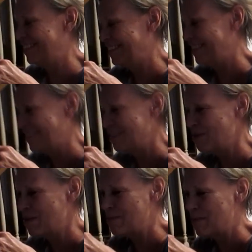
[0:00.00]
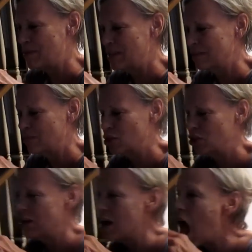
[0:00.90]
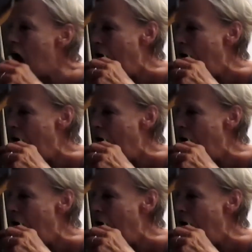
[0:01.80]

That's probably my best shot.